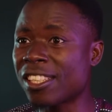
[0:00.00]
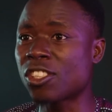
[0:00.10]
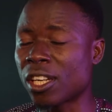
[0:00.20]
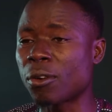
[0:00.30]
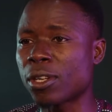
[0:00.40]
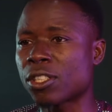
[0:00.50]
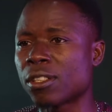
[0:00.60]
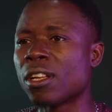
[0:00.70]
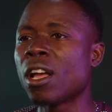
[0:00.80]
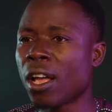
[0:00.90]
this
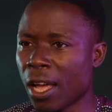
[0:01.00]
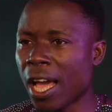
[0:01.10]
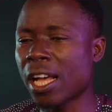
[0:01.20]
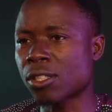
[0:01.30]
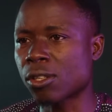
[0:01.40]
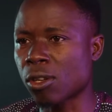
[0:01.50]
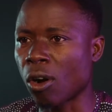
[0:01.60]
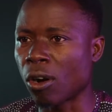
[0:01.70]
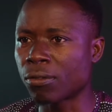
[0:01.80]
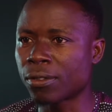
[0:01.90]
generation has to
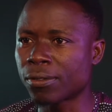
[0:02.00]
solve.